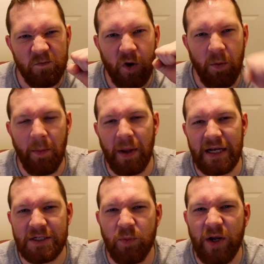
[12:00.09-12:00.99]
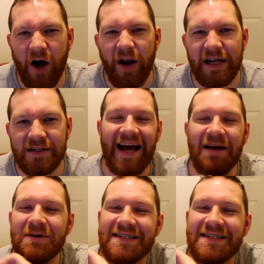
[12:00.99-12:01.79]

Come on, Blades, we got this. I'm going